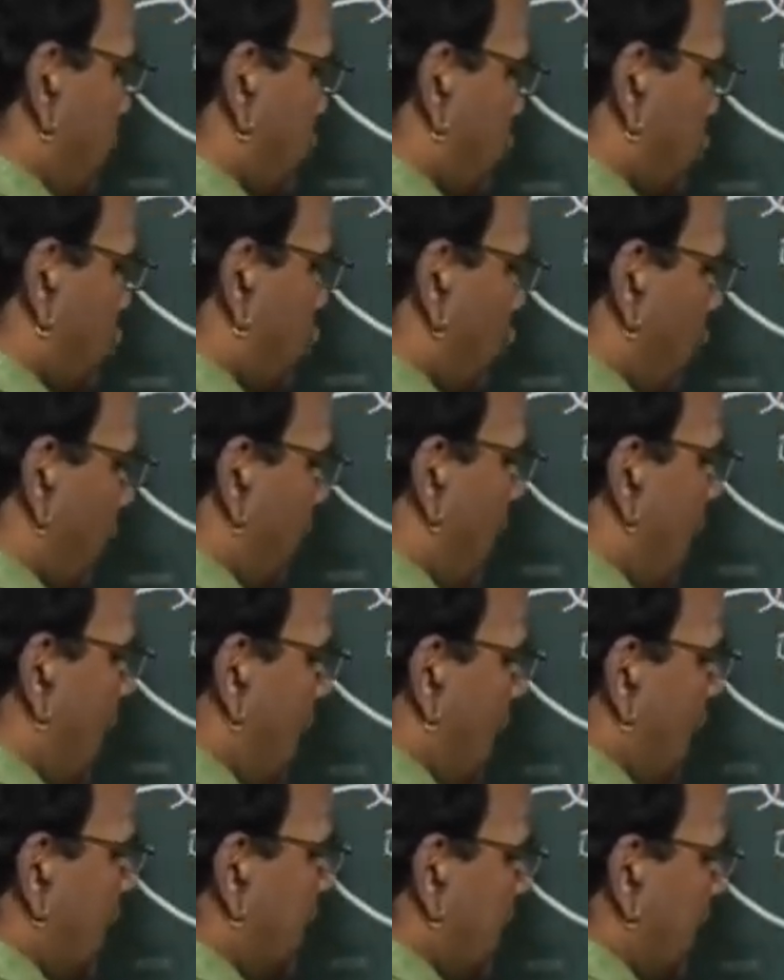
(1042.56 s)

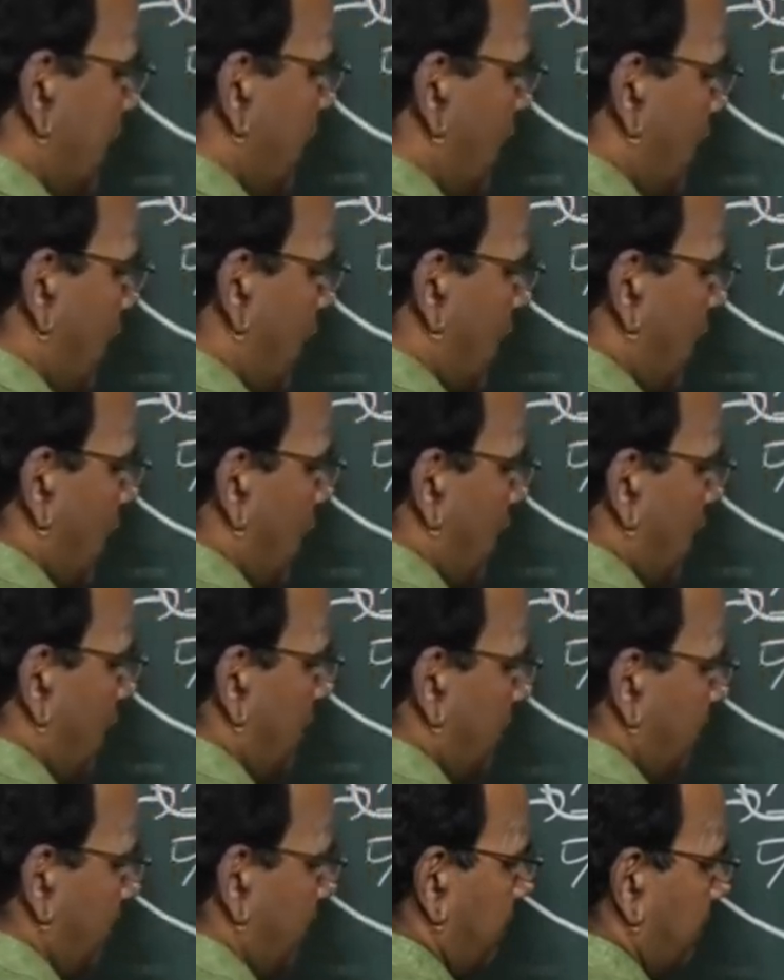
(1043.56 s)
Shubhanana.
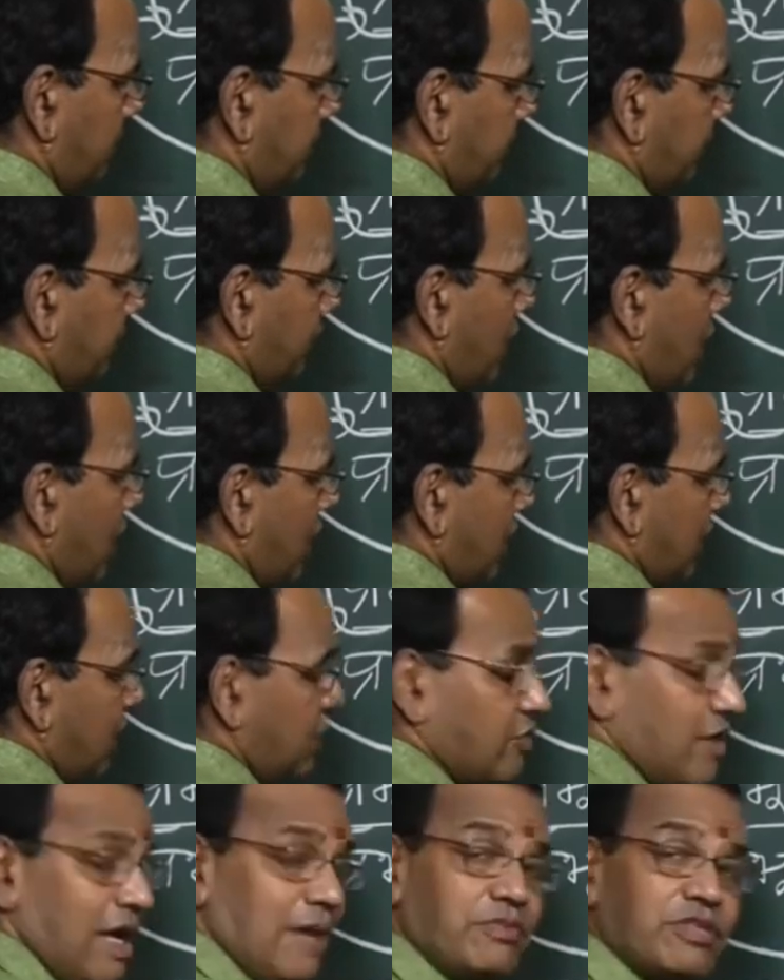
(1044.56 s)
That
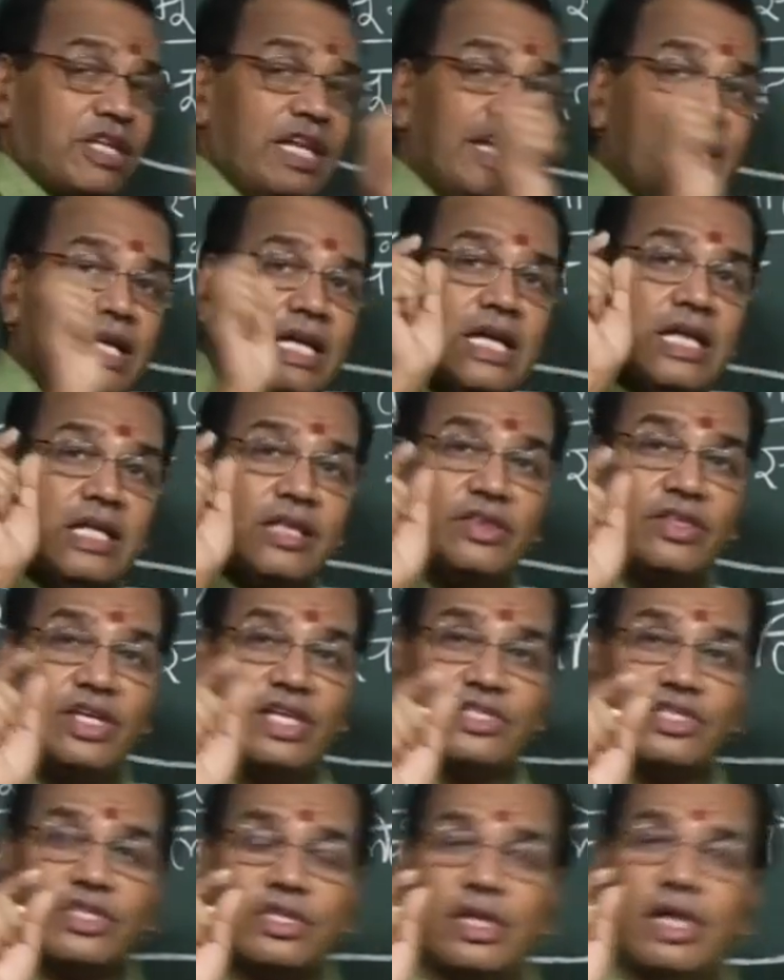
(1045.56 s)
is why I am telling
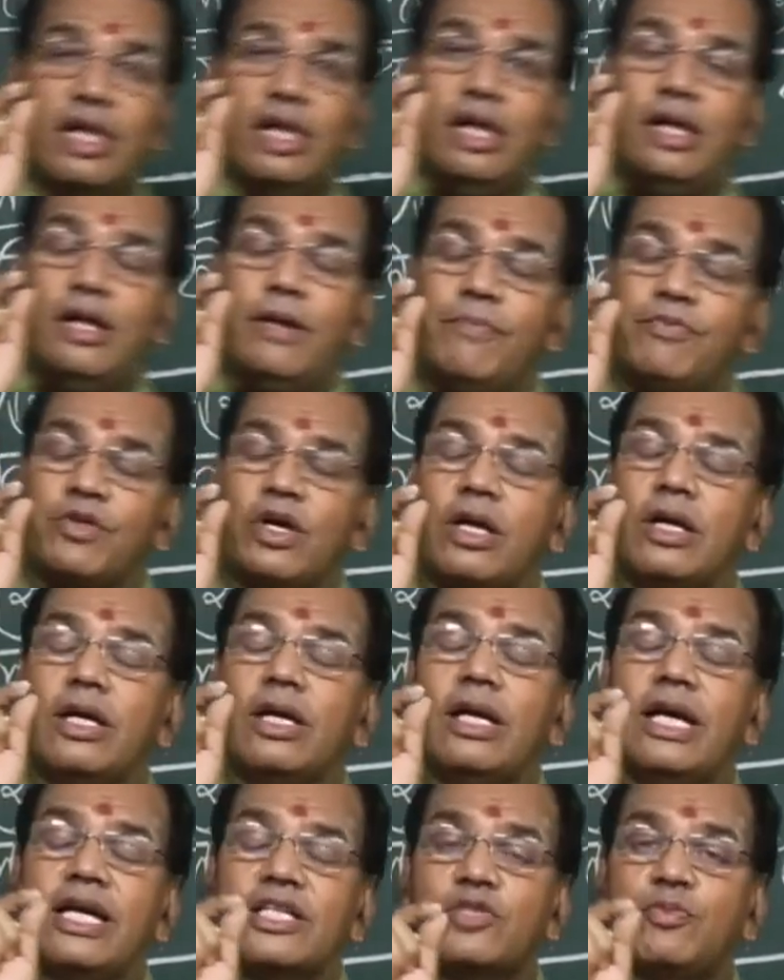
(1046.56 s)
this
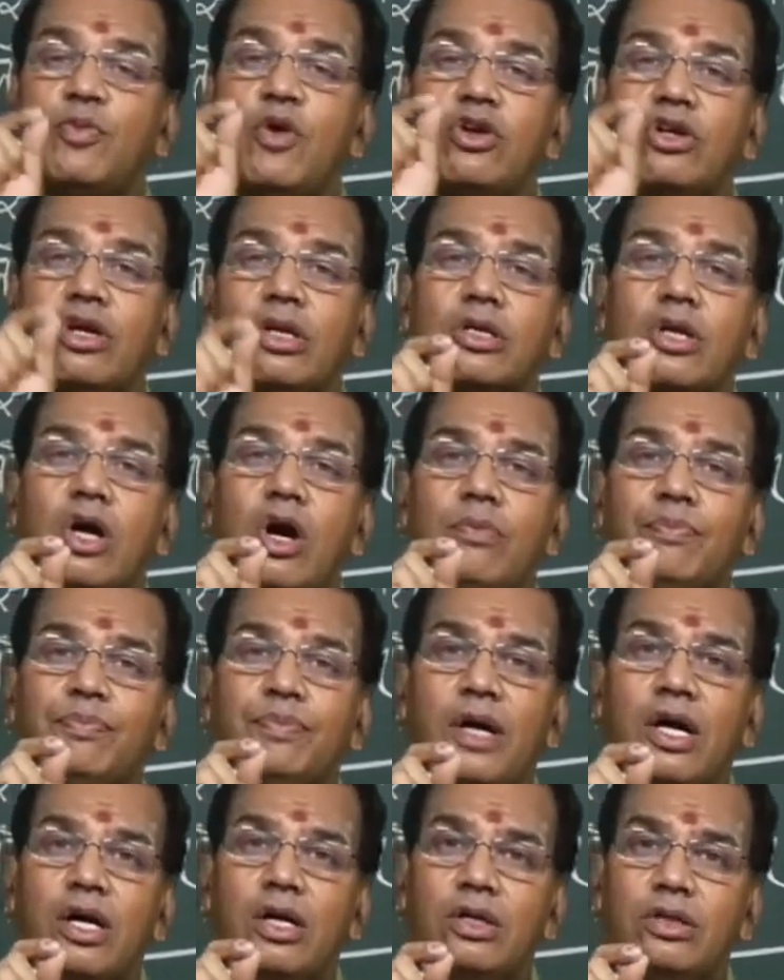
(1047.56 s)
expound or
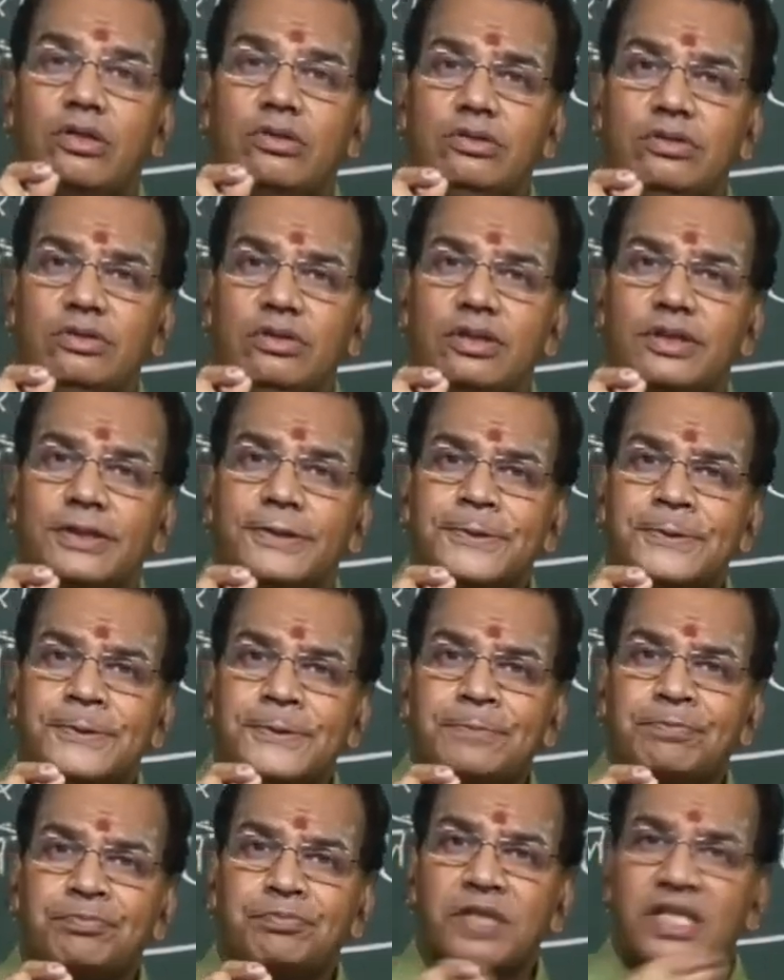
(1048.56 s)
compound
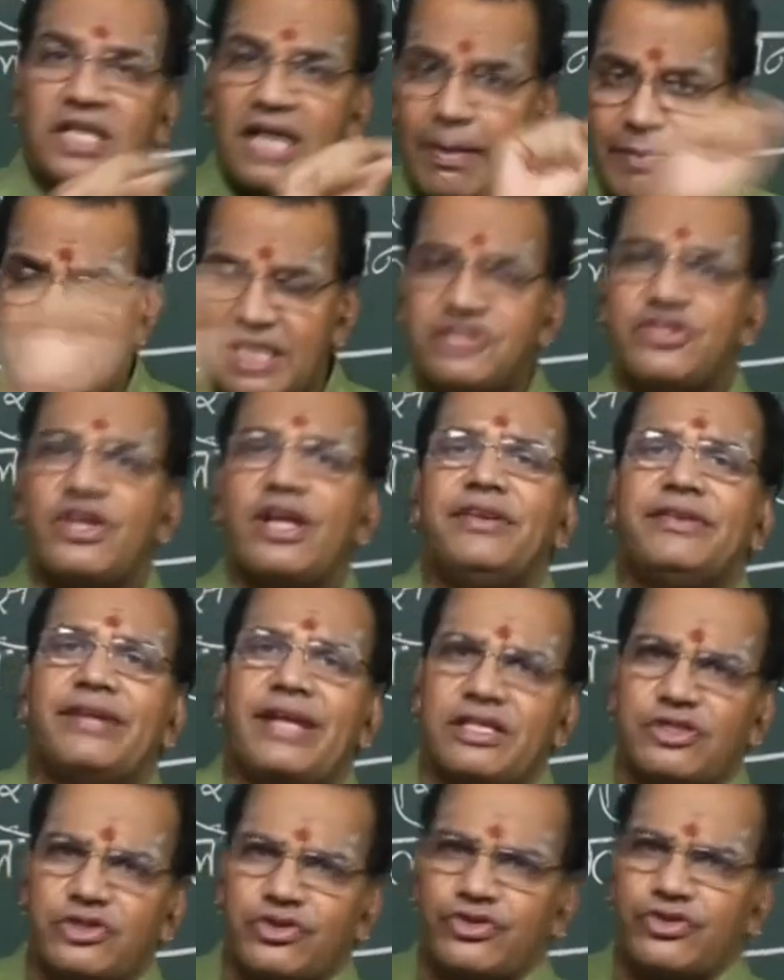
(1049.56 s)
come in
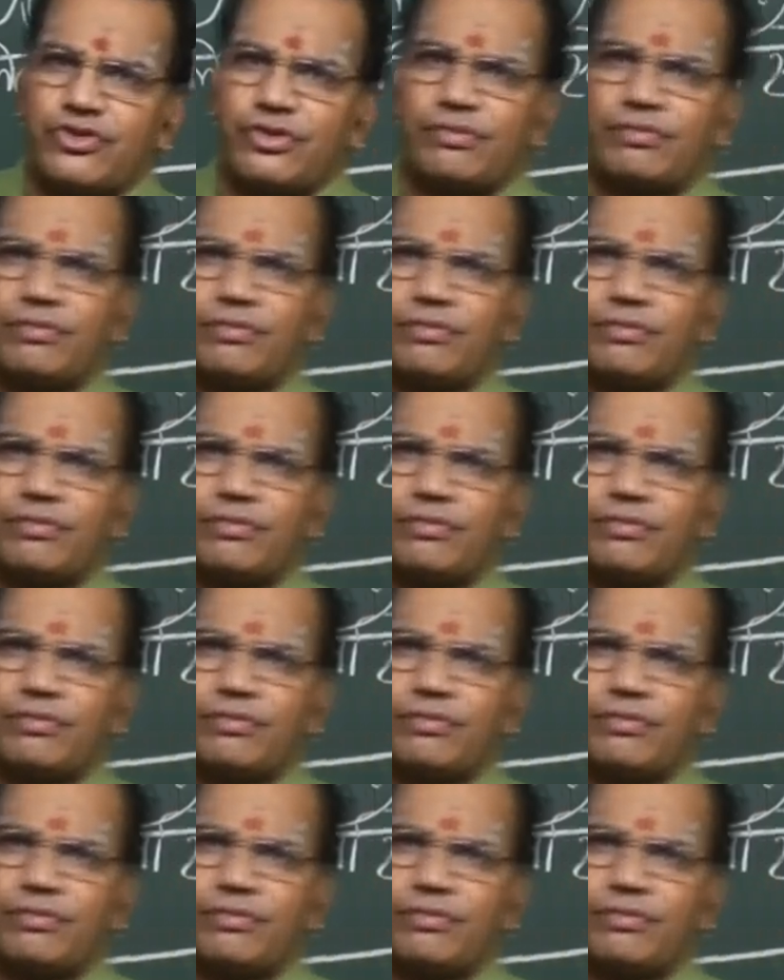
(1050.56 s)
sentence.